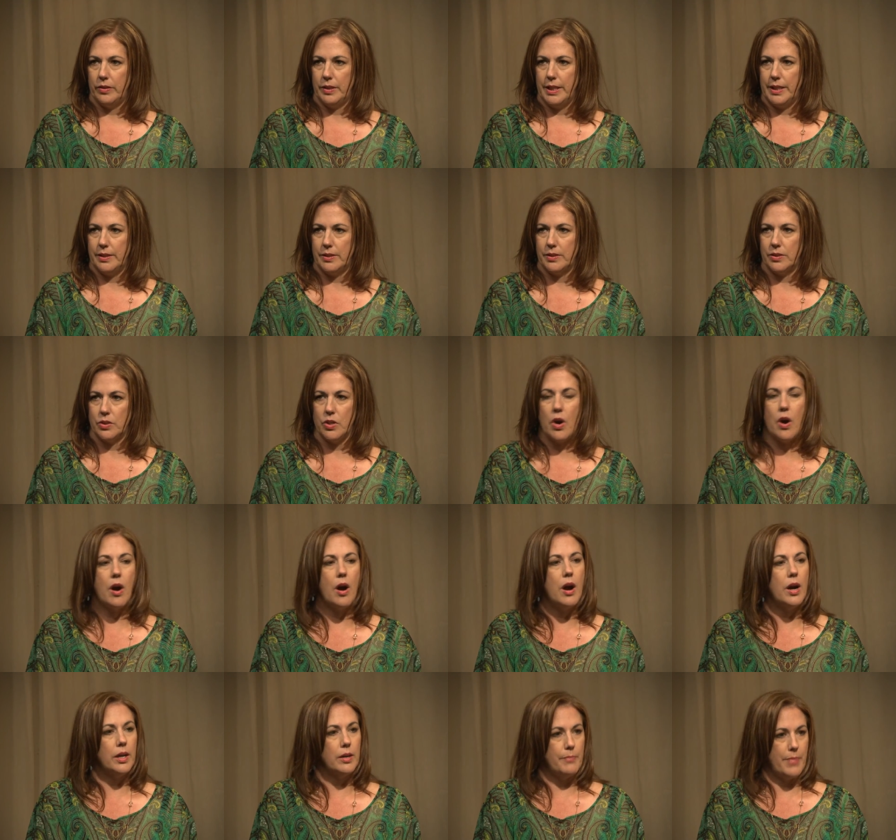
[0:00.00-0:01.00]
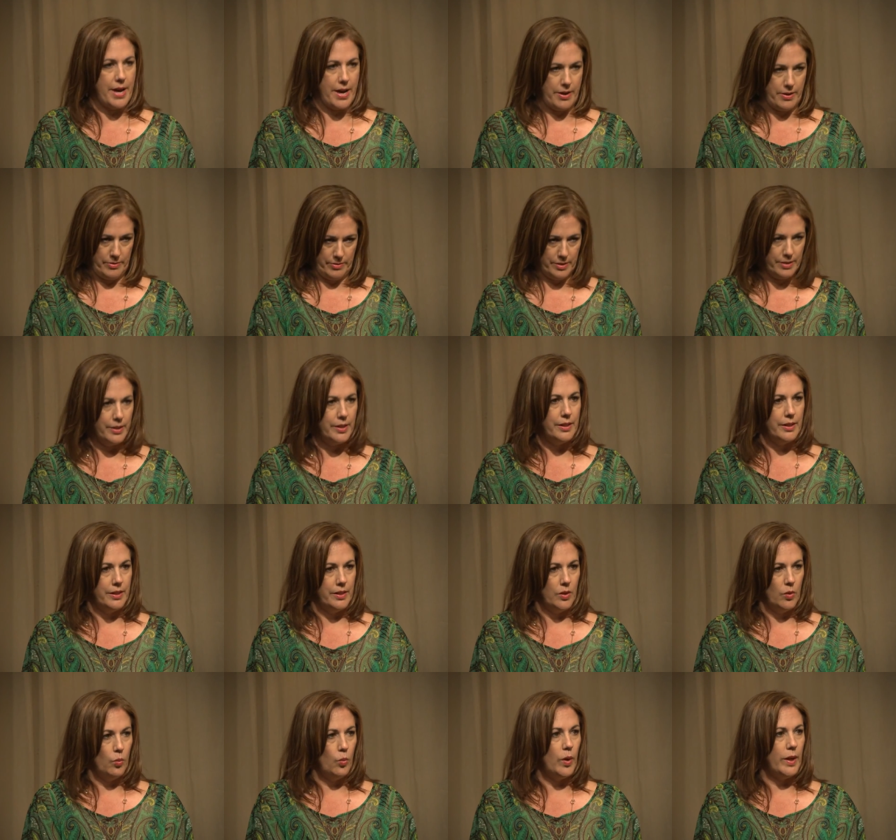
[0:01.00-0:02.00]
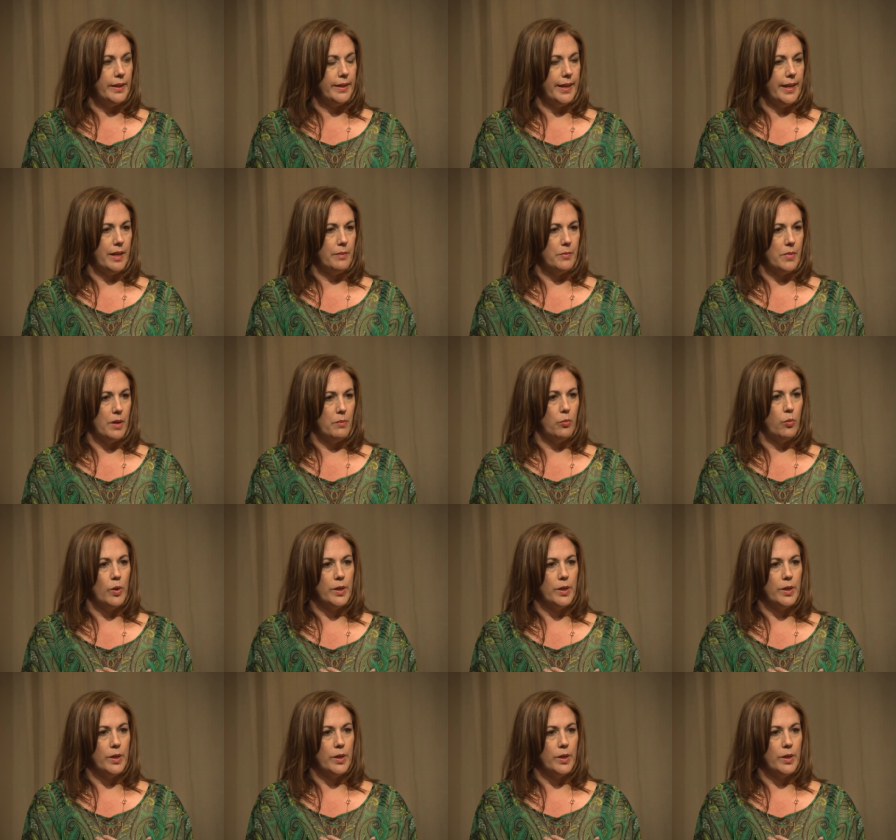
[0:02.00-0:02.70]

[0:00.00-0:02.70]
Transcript: Let's talk about what came up.